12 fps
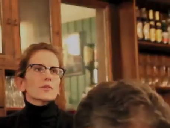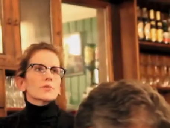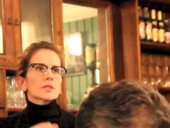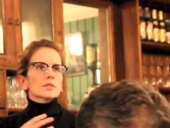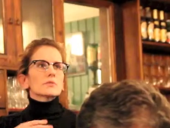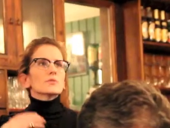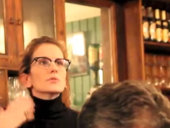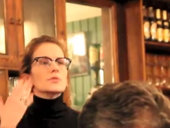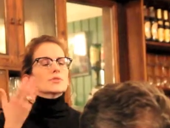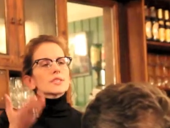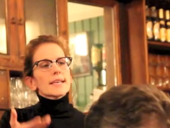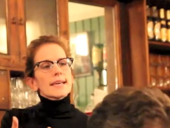What
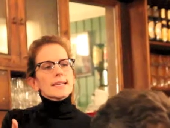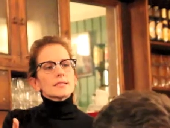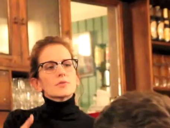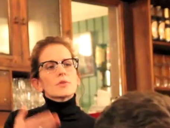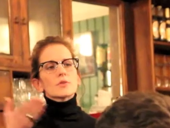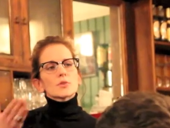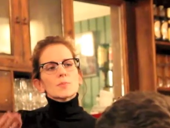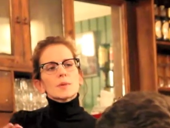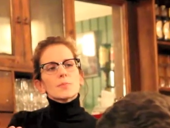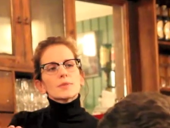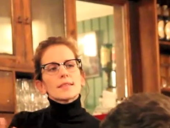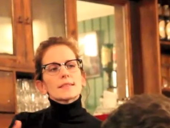would you say to
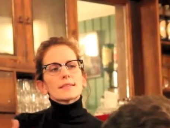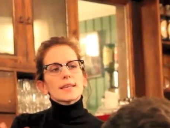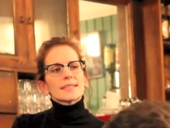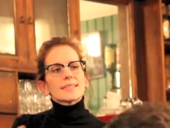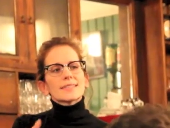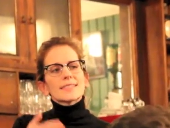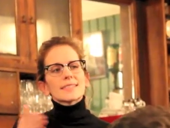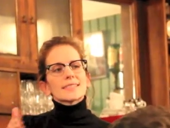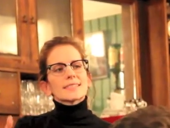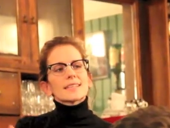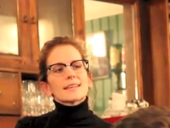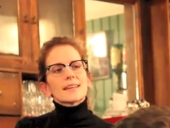those people that think that
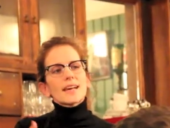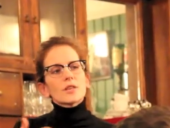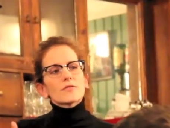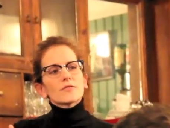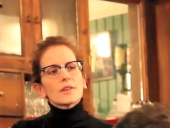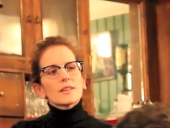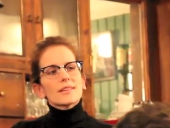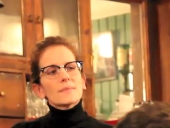this is a kind of